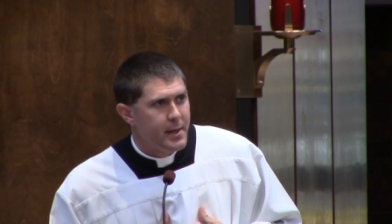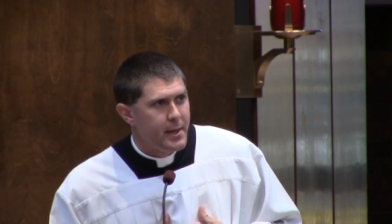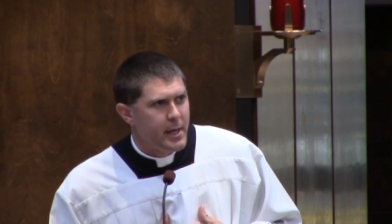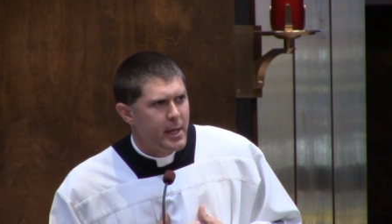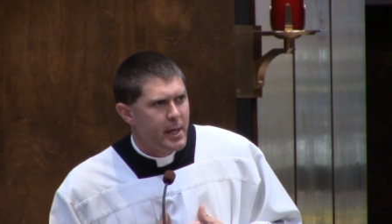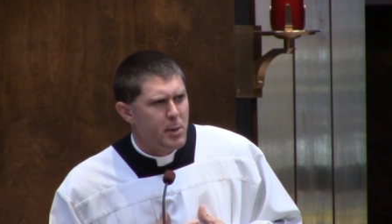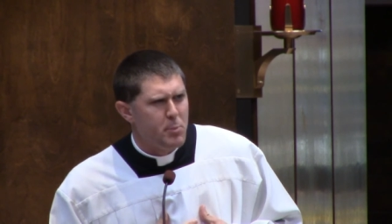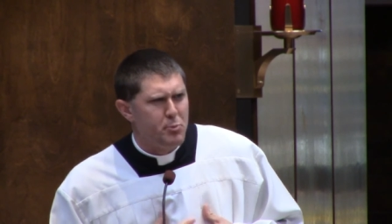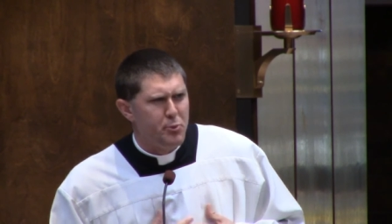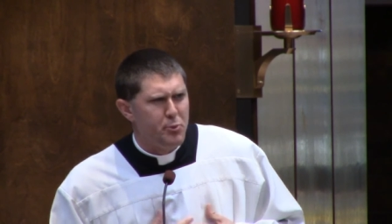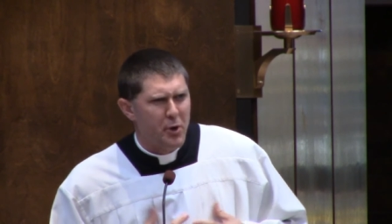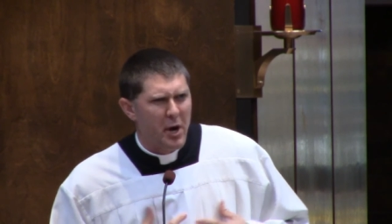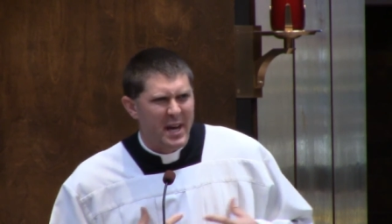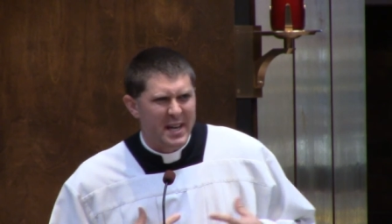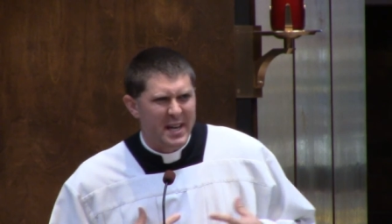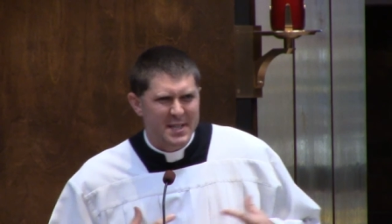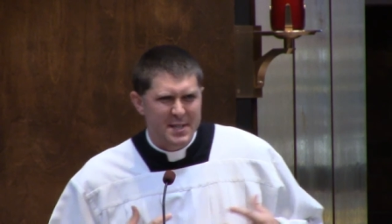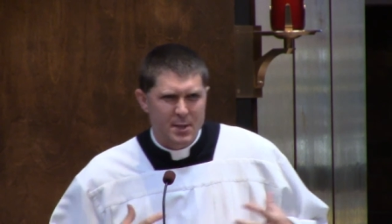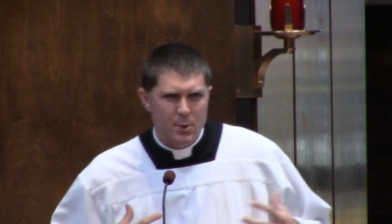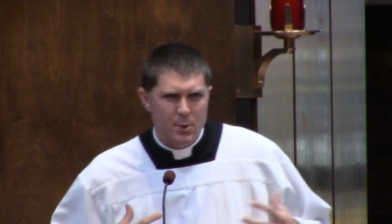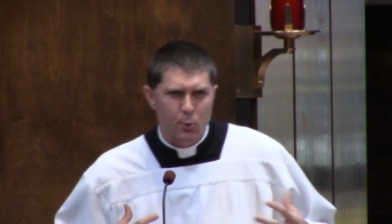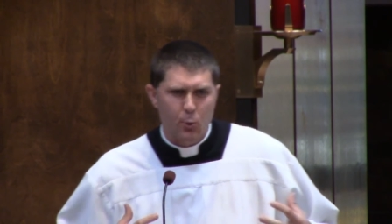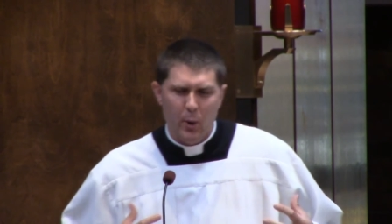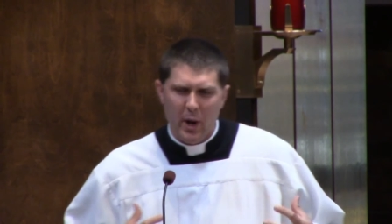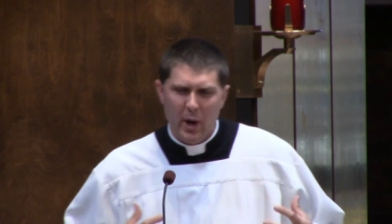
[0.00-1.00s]
He
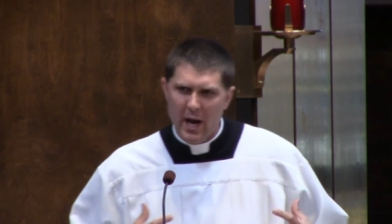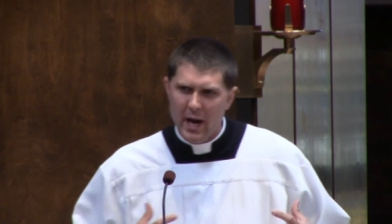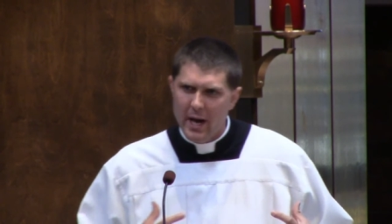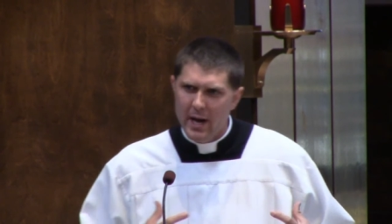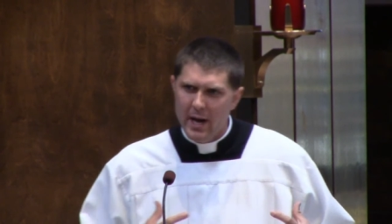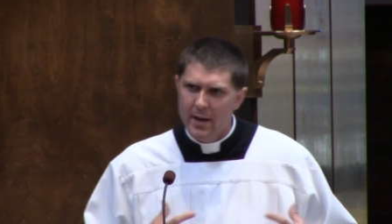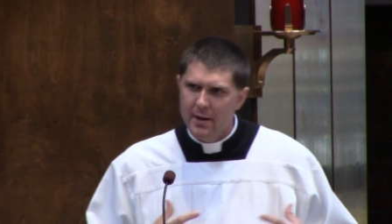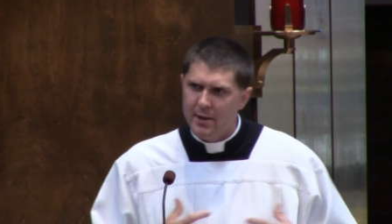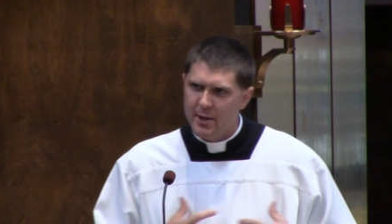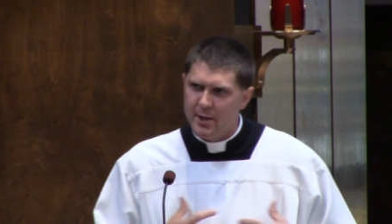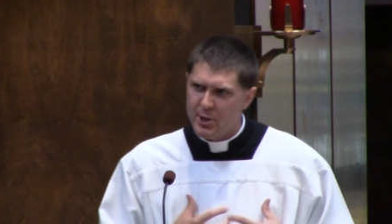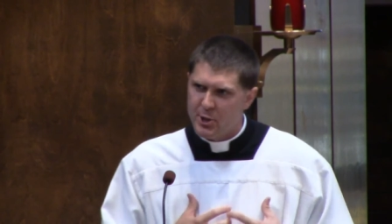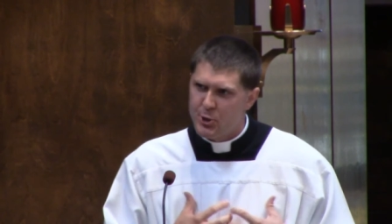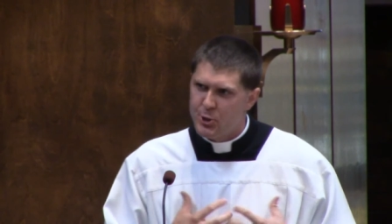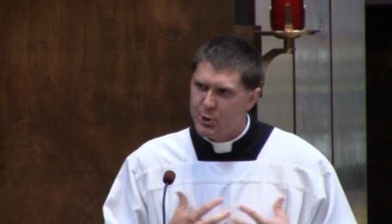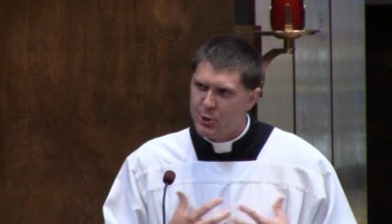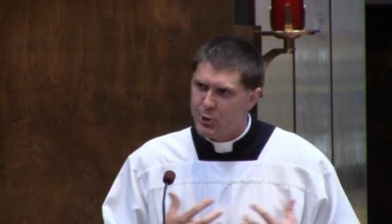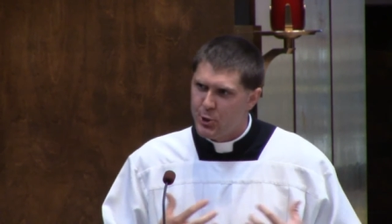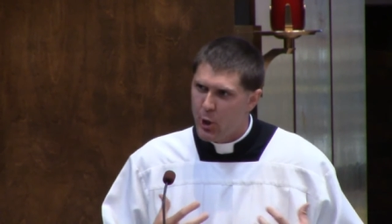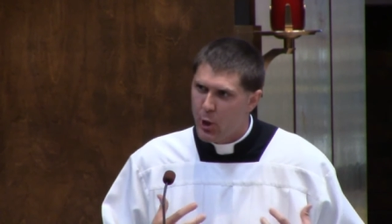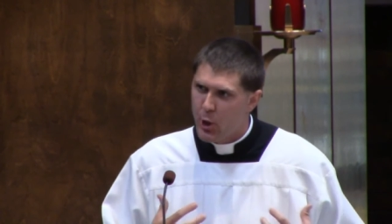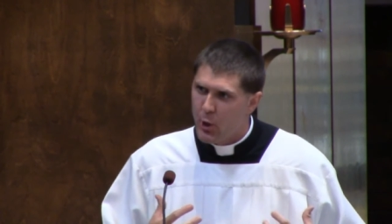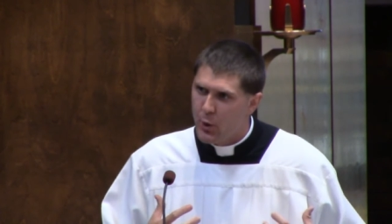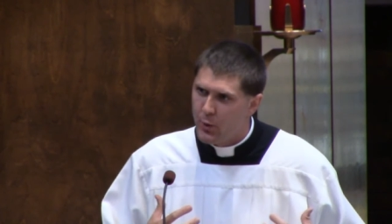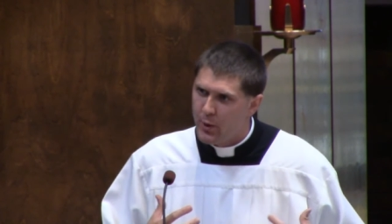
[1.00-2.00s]
breaks away the
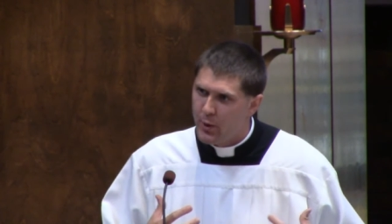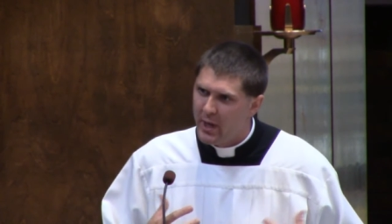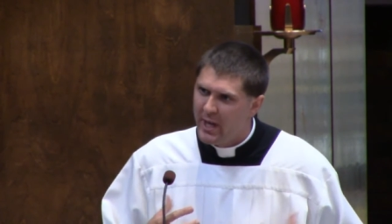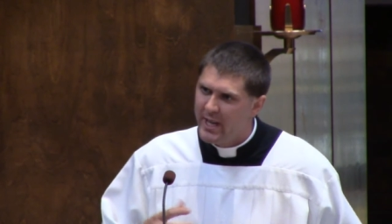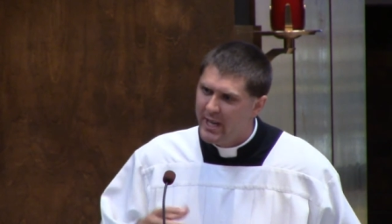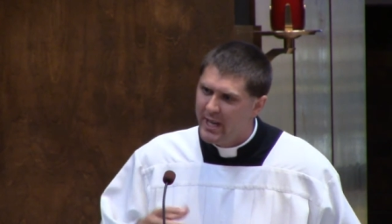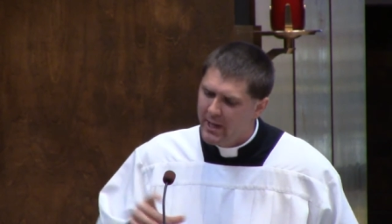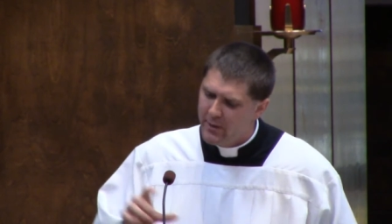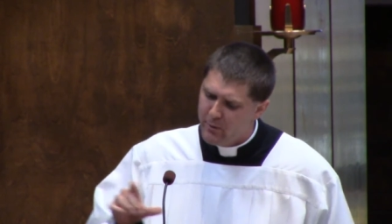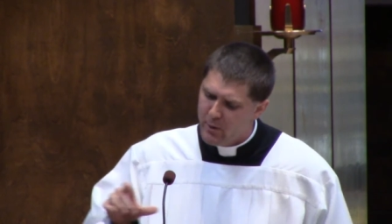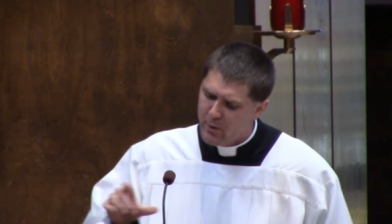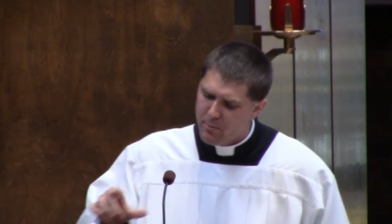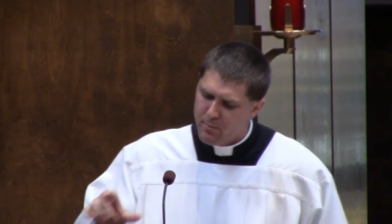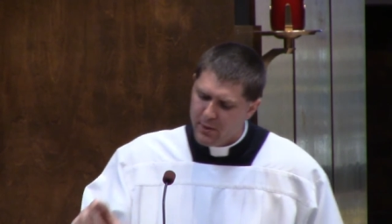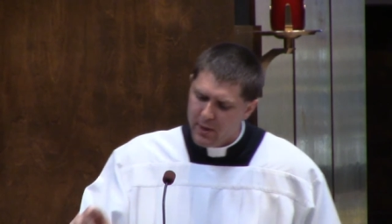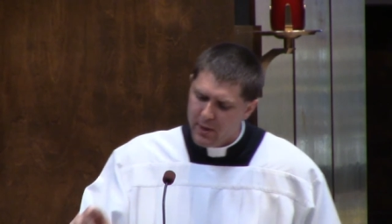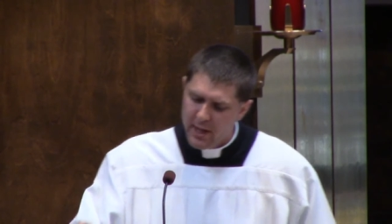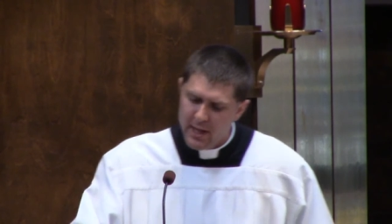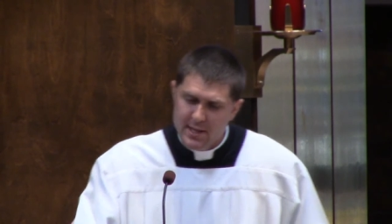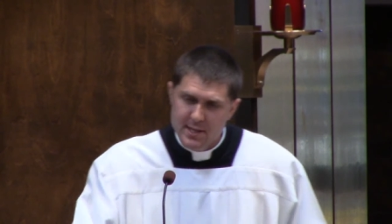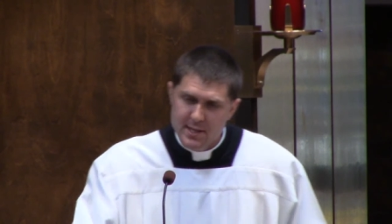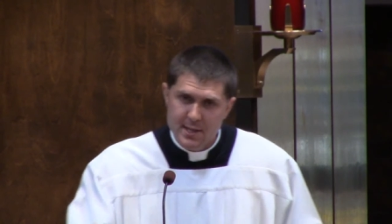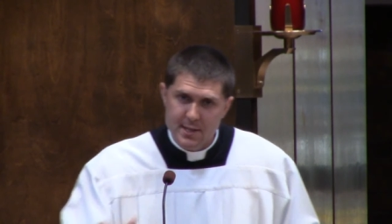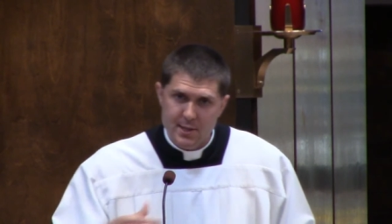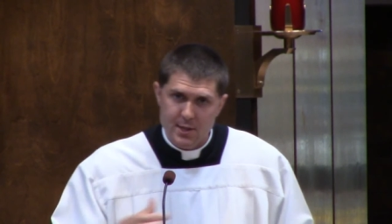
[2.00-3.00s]
stone and He
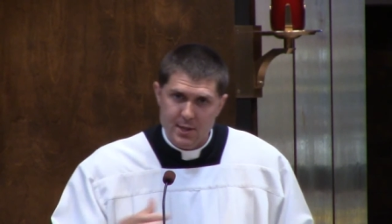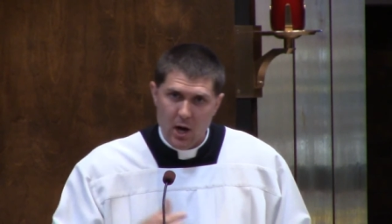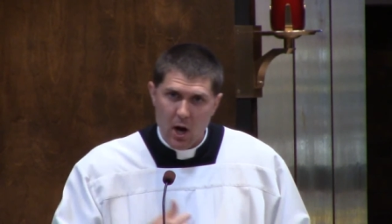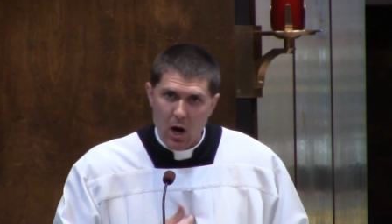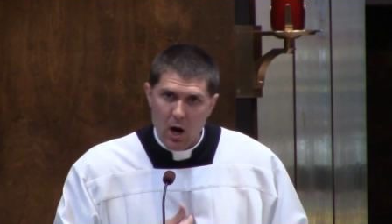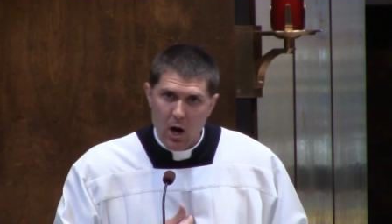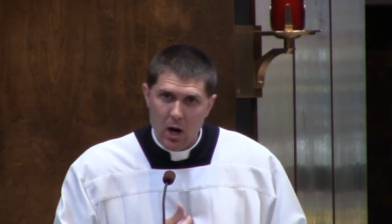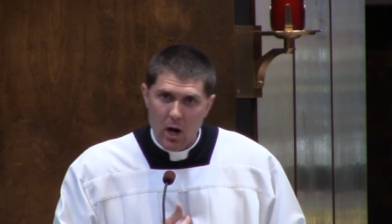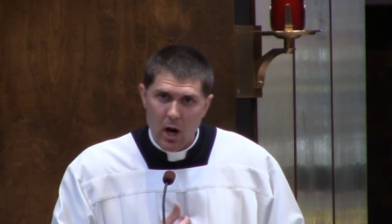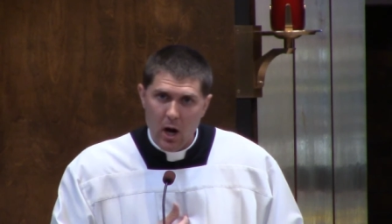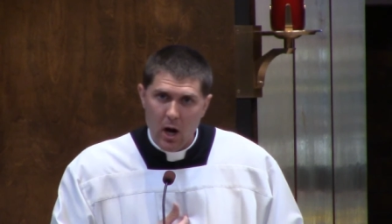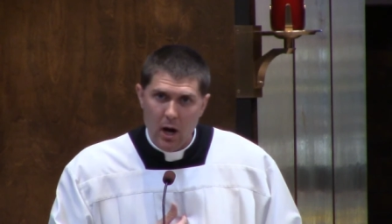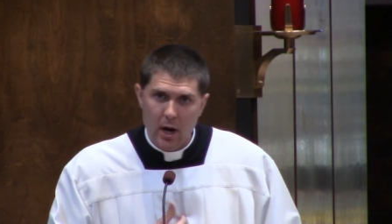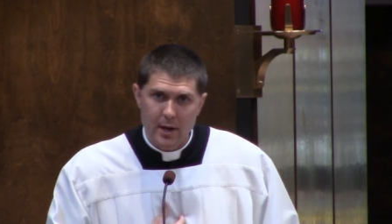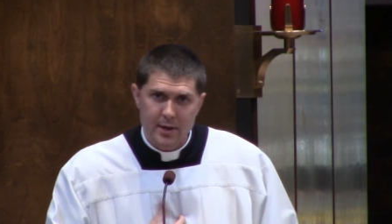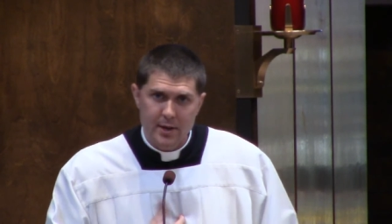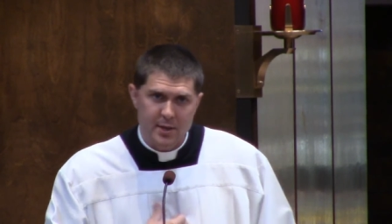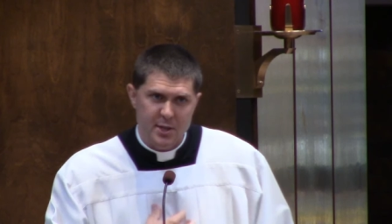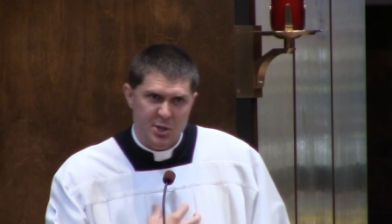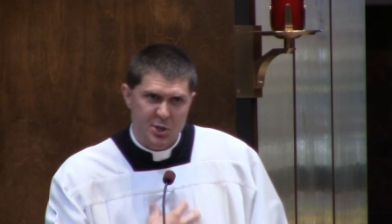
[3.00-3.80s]
replaces our heart,